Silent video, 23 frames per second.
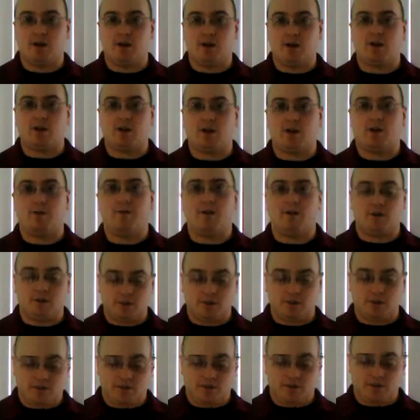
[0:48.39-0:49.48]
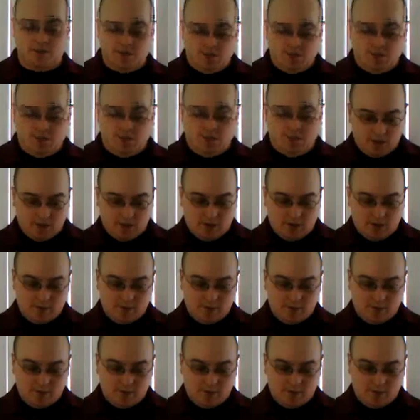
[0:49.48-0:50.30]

if we use all kinds of mediums,